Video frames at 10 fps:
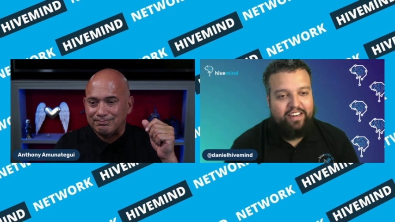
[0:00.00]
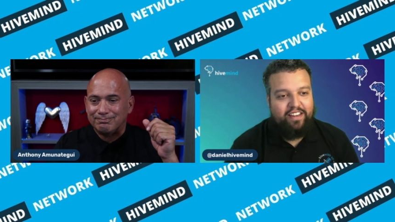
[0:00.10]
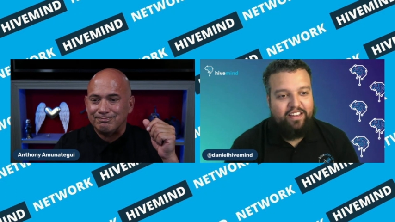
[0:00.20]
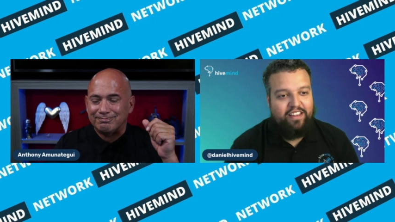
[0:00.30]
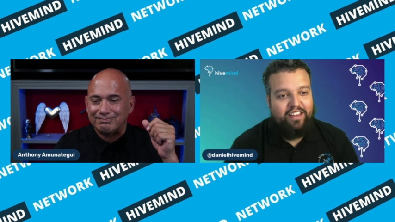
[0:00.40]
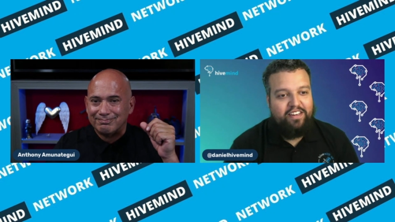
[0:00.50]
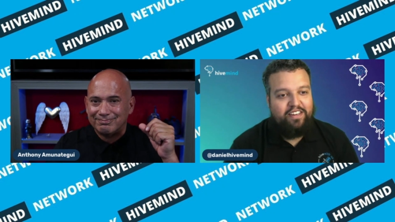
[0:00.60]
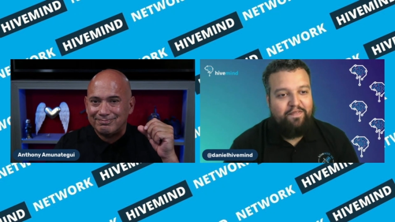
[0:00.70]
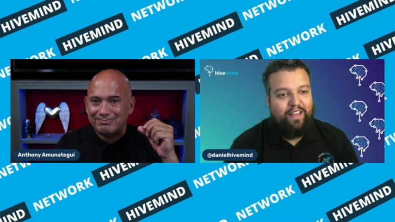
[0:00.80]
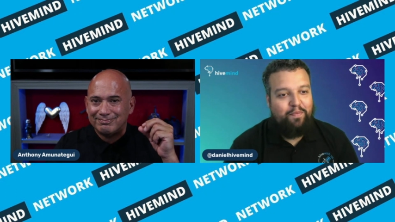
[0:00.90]
Speaker 1: gonna
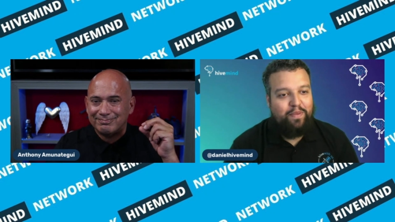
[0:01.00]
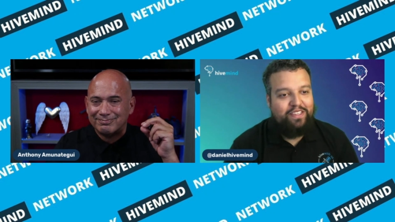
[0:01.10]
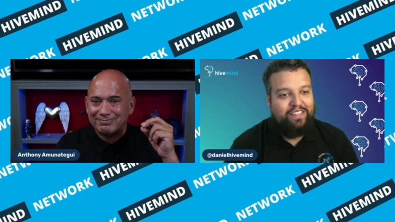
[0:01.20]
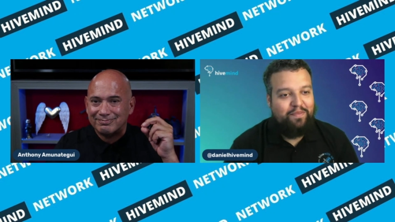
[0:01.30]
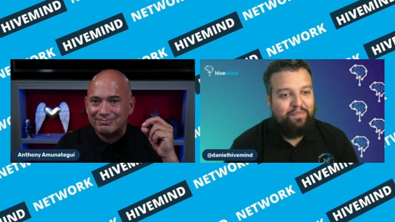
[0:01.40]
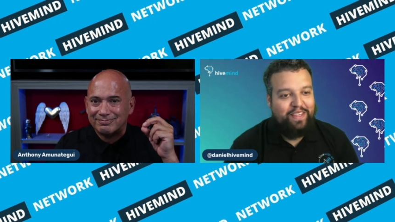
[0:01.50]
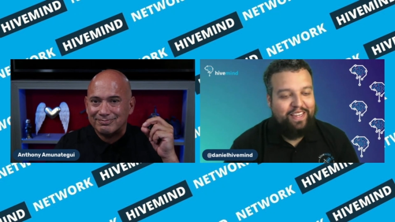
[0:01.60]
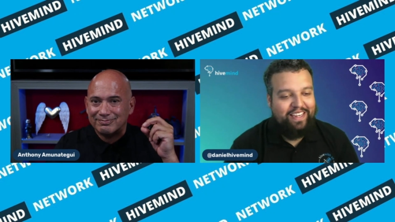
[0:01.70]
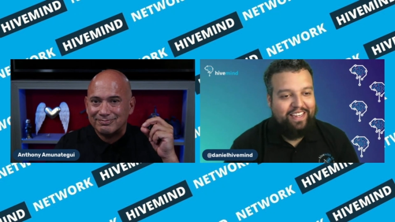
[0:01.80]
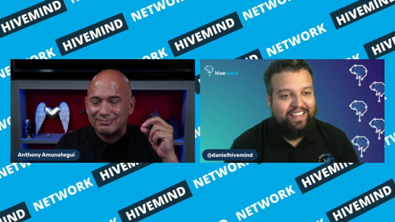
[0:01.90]
develop into
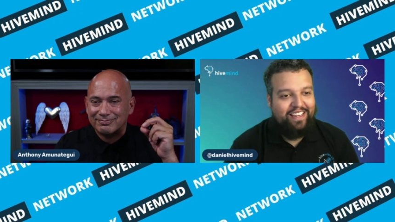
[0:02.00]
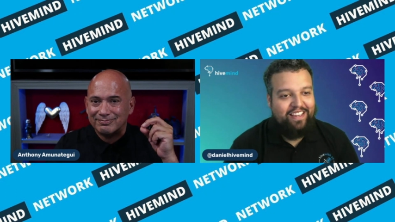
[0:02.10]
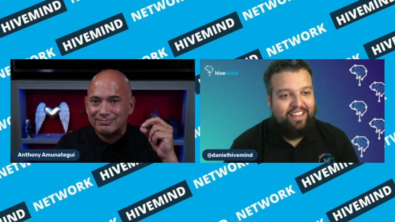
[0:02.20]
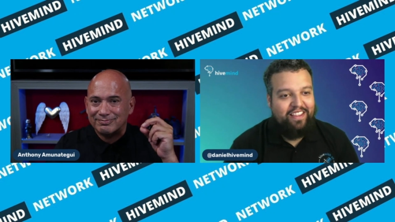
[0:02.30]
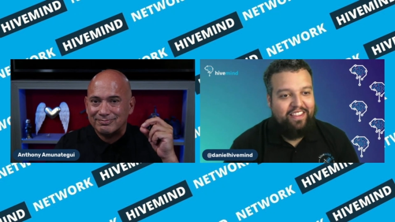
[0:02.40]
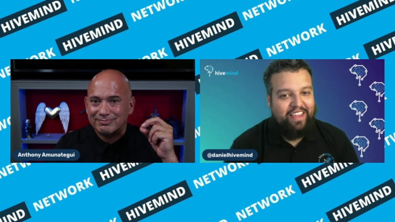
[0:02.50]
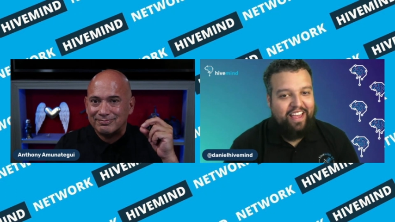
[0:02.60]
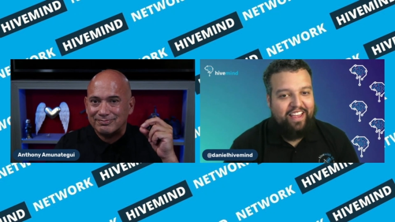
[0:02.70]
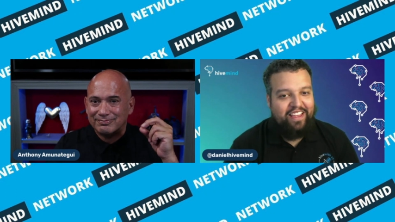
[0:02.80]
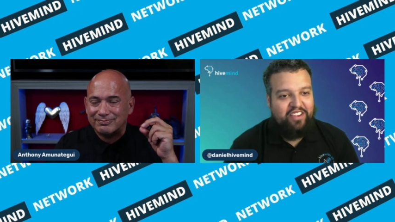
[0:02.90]
something
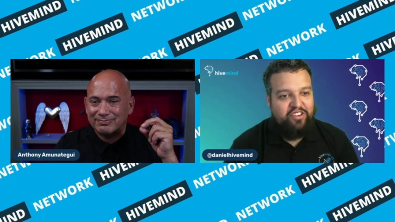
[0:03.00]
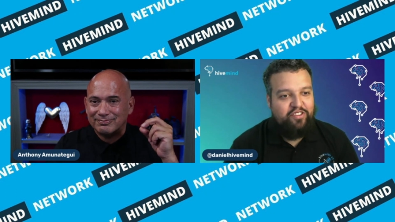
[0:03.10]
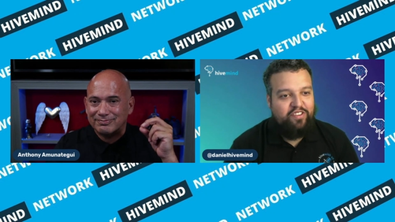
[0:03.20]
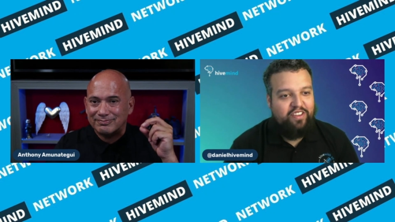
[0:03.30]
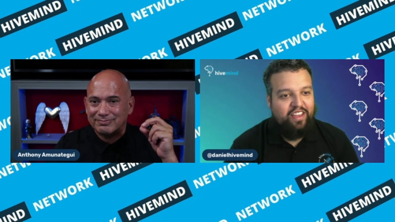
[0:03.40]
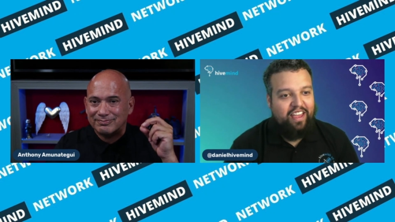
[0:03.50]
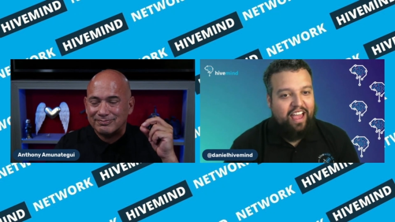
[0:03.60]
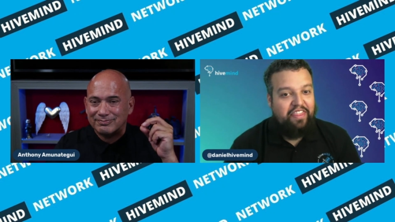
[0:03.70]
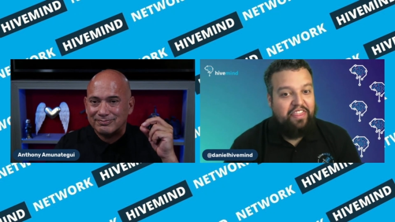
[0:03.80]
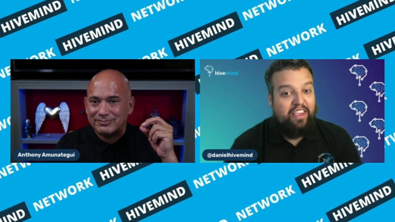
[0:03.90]
that you
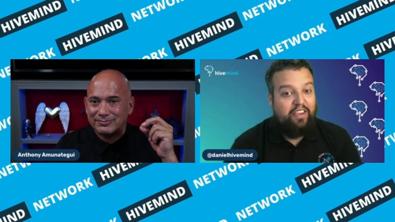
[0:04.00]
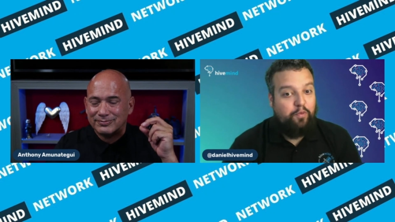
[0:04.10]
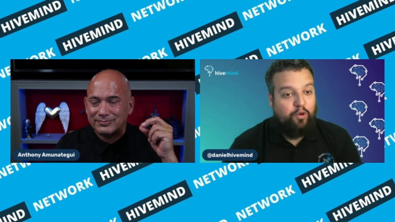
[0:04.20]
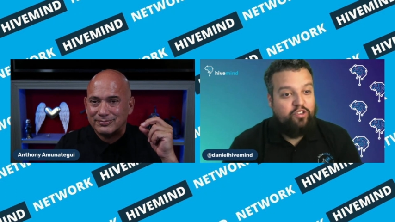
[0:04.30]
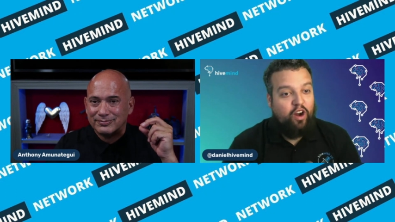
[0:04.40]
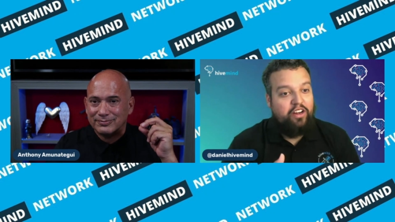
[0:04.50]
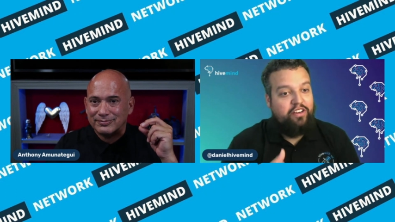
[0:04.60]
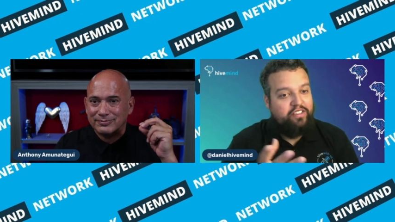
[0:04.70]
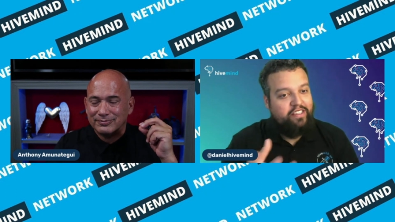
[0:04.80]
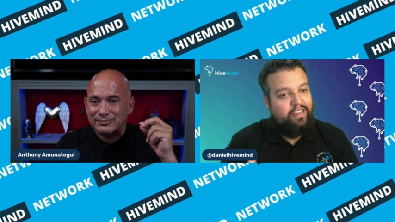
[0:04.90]
I think we're starting
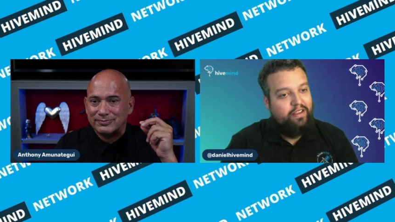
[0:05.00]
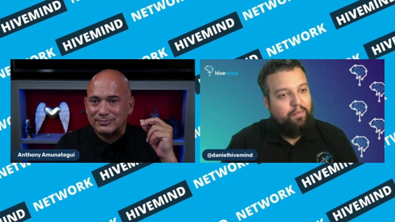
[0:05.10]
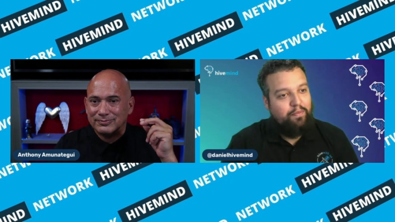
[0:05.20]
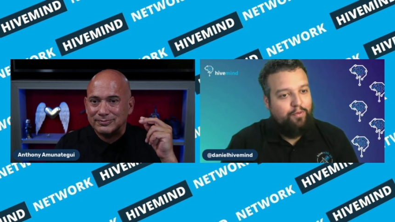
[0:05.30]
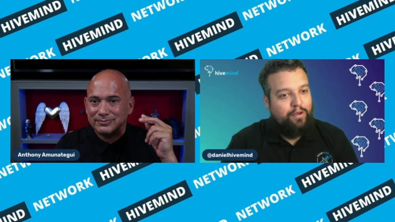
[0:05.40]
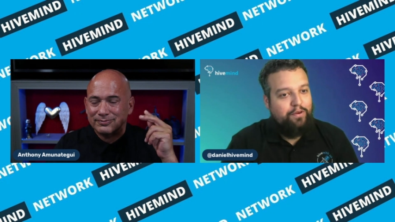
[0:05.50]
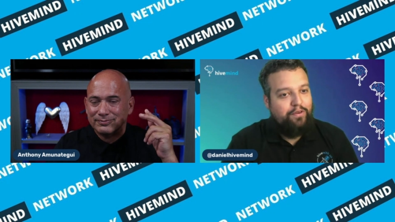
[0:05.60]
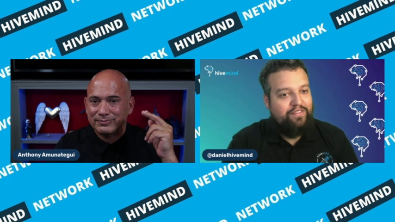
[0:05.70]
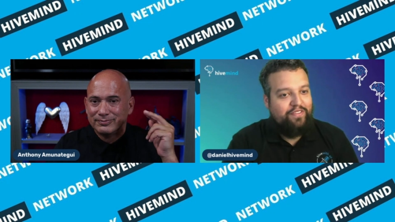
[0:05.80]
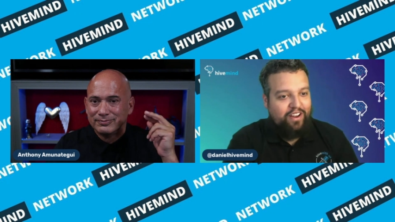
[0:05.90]
to see, but we
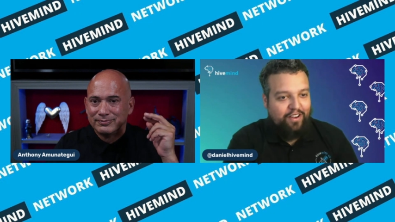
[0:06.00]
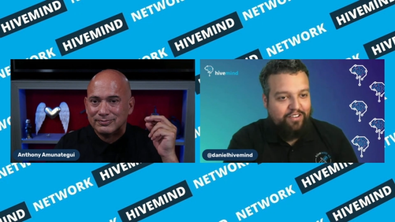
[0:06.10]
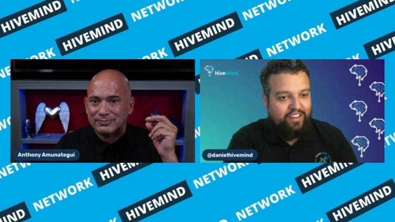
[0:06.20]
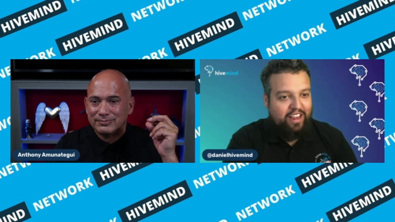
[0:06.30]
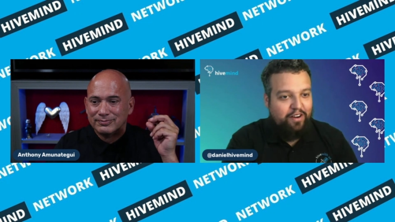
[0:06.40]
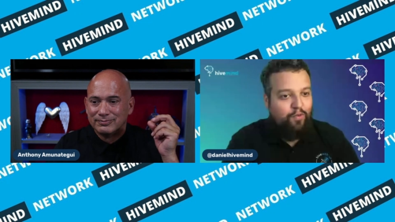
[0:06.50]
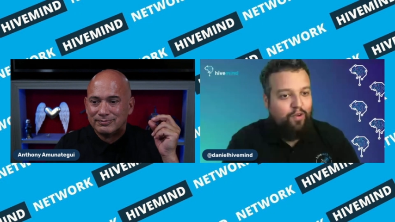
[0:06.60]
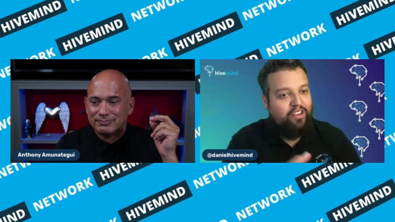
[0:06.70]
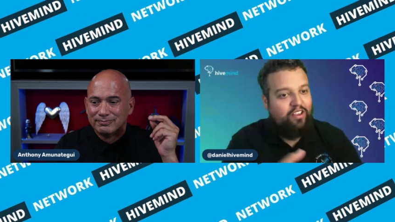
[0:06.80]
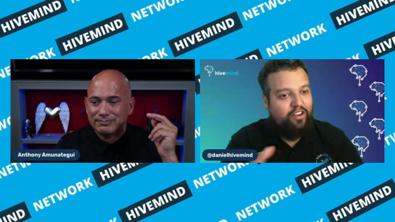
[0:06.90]
don't even understand
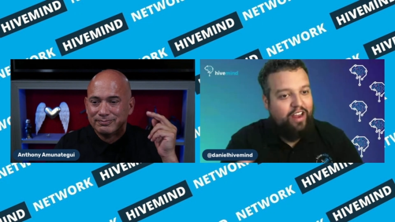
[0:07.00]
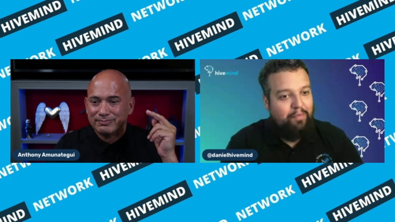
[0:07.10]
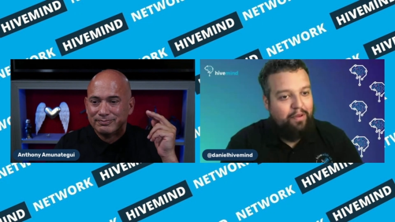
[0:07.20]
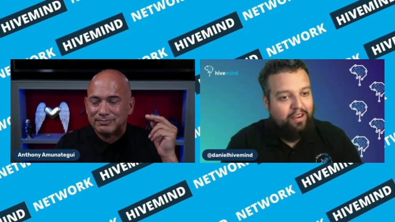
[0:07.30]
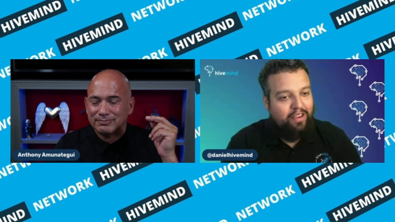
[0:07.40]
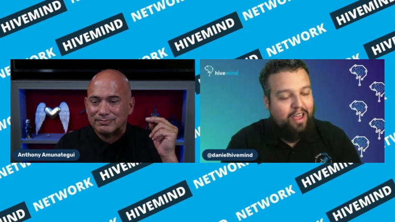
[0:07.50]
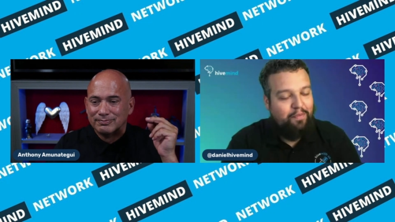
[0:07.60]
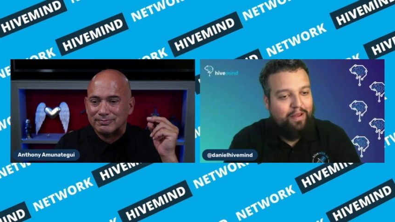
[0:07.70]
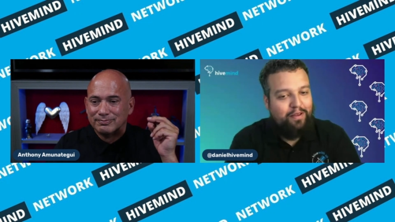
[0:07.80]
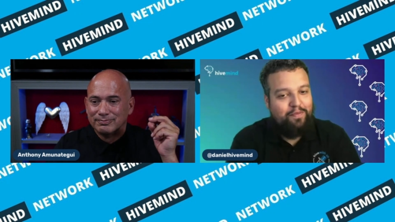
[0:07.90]
what could happen and
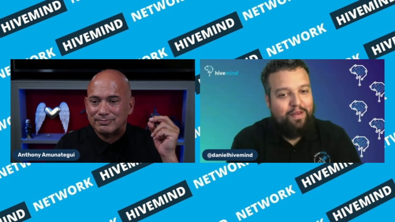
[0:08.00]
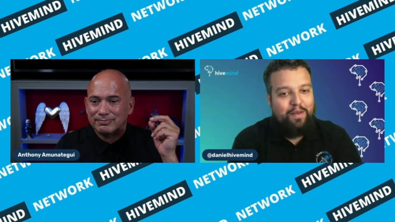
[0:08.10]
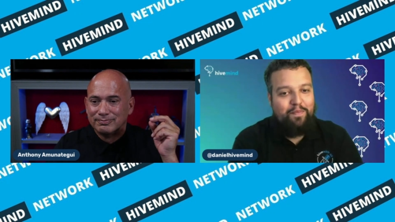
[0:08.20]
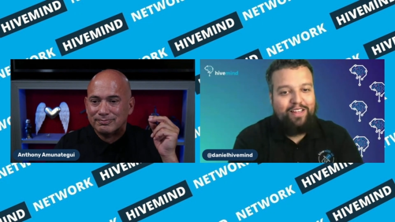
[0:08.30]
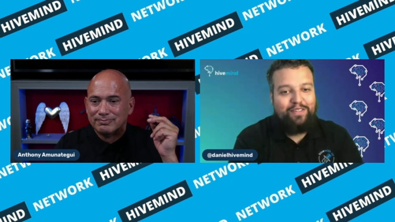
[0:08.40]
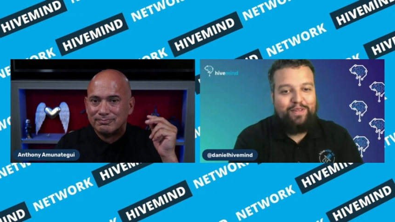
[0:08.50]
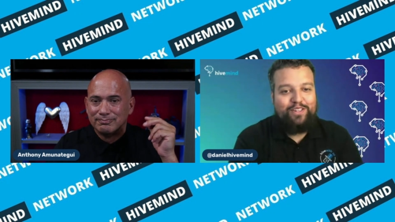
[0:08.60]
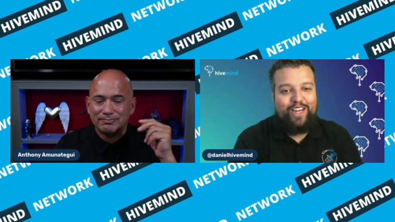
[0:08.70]
talk about possibly